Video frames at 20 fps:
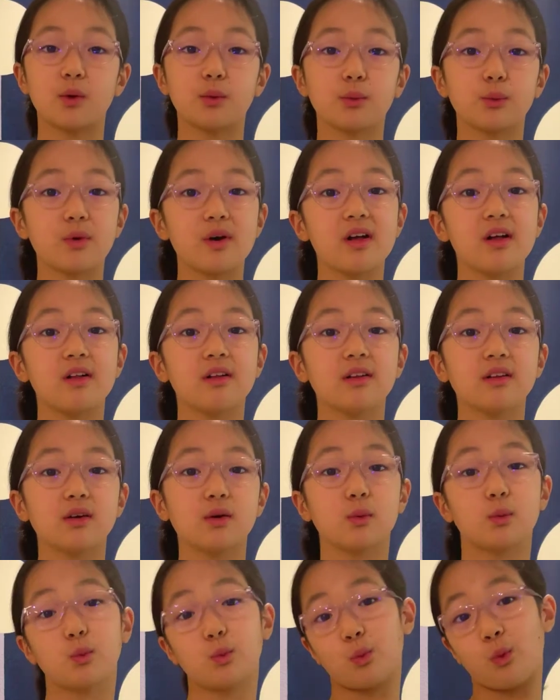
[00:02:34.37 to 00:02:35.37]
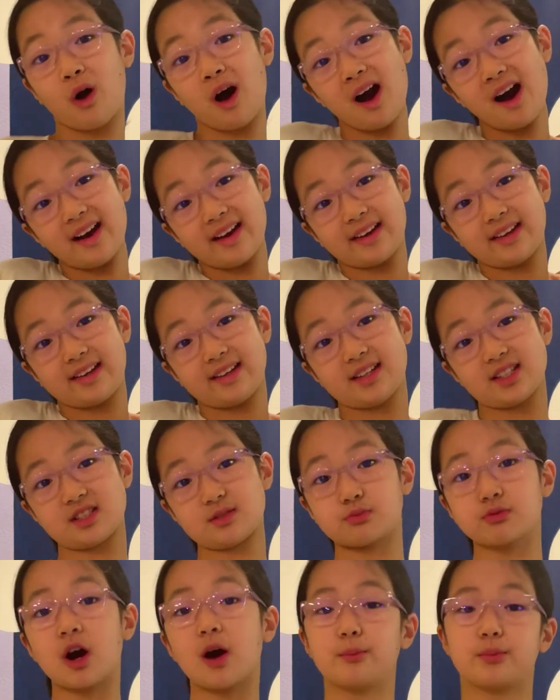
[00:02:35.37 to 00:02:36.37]
Well, why is
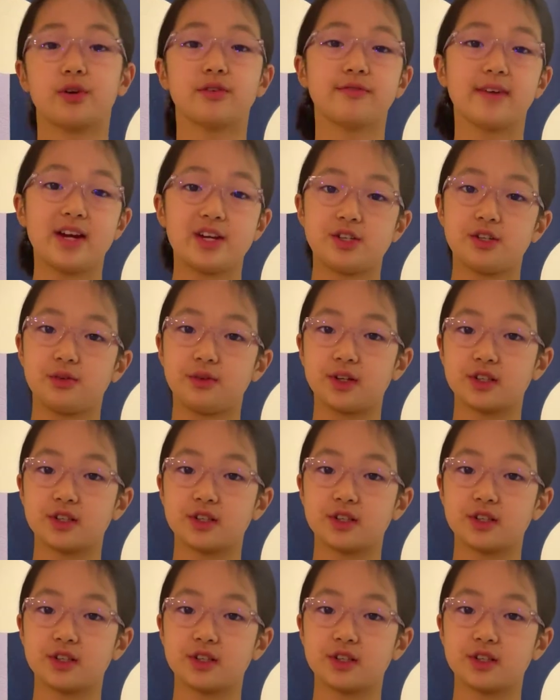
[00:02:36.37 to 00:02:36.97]
proper facial